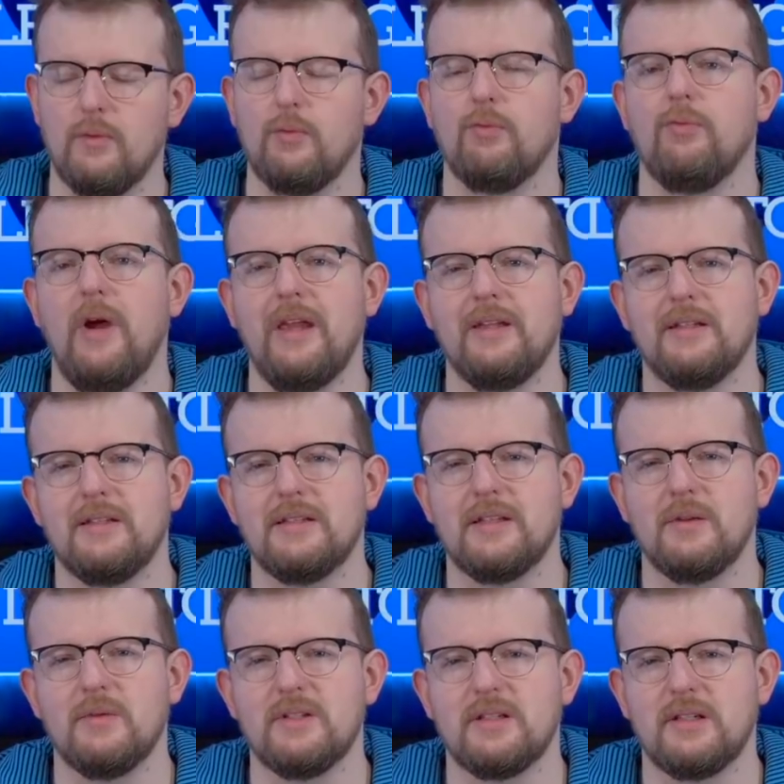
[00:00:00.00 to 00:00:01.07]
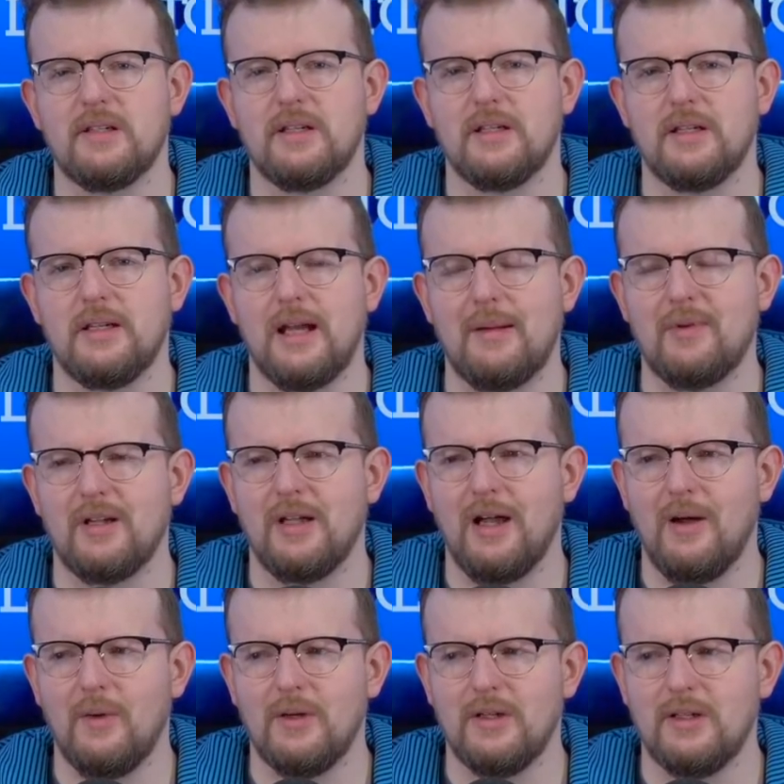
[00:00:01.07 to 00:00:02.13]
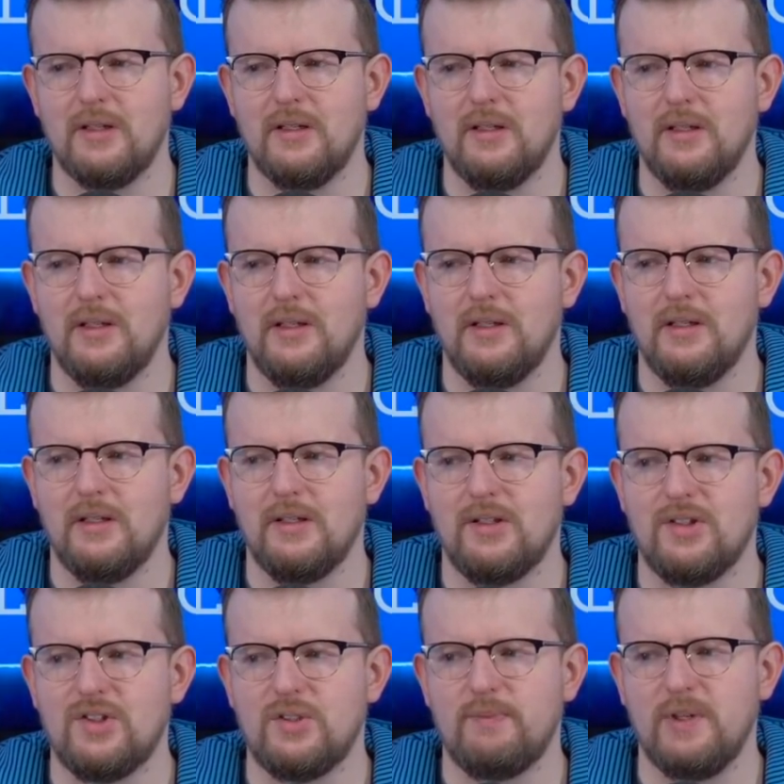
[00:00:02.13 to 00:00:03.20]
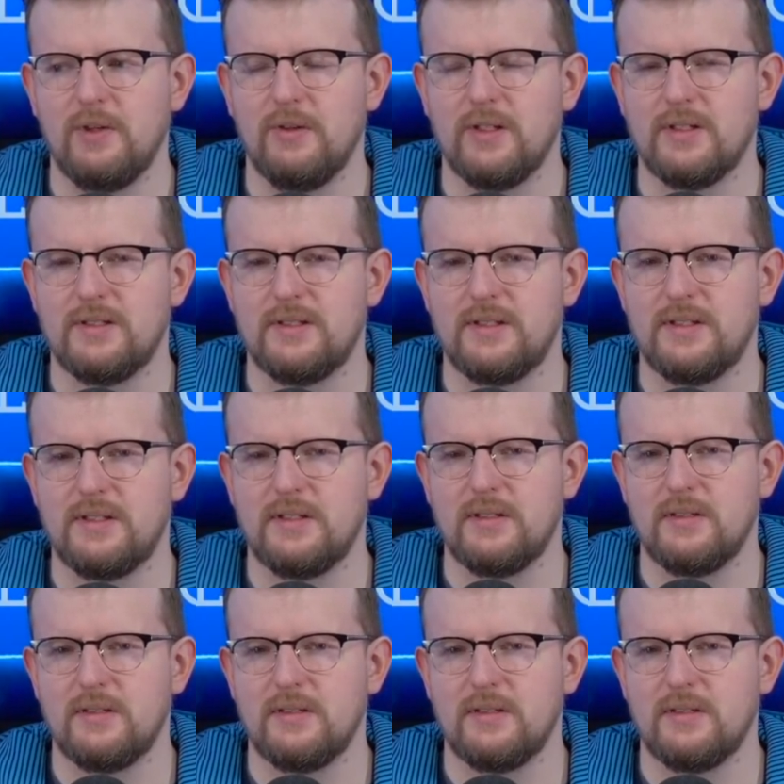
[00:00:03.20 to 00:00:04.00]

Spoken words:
Right, because there was a Kamigawa Spirits...